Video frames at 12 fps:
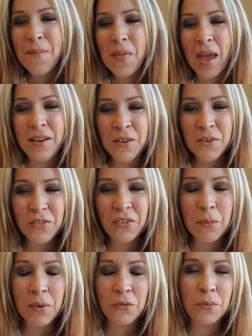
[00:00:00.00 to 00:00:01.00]
I knew
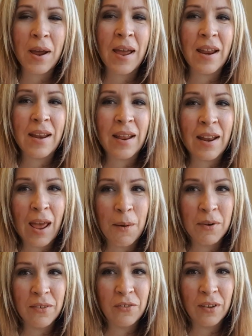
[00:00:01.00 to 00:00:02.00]
she was right, and I
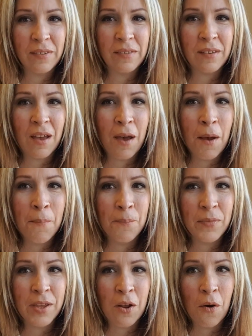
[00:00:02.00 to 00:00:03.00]
was just
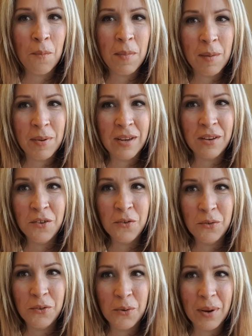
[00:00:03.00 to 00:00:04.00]
maybe
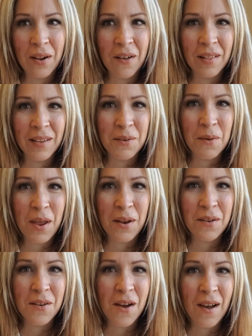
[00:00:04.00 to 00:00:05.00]
new to it all
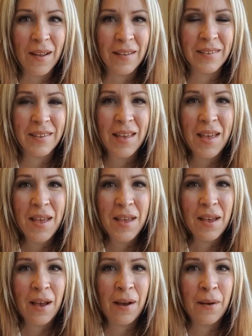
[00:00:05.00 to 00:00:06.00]
and not
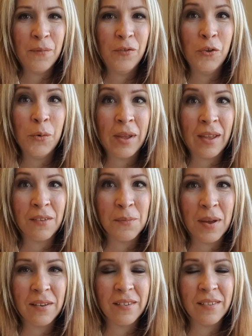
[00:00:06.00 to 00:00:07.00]
doing as
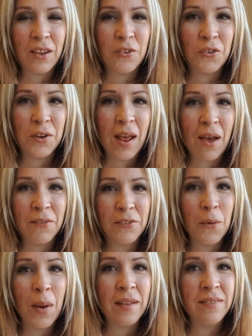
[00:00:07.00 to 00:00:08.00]
much as I should have.
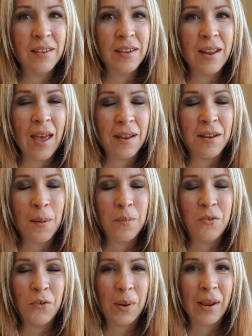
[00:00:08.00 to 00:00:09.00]
So I did end
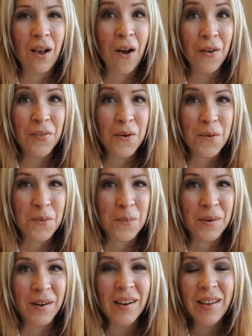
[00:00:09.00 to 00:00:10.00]
up doing all the
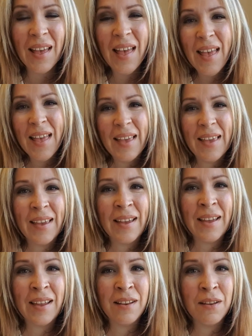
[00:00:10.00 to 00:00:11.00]
homework,
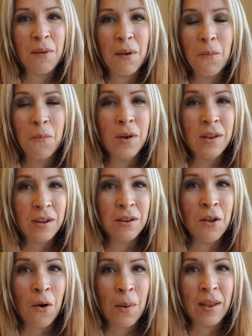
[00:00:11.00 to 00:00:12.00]
and wouldn't you
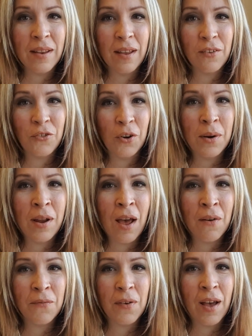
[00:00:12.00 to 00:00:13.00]
know it, sure
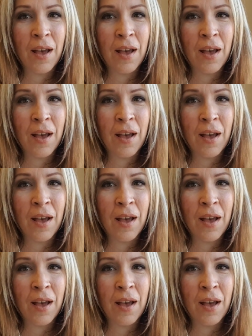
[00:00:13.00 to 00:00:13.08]
enough,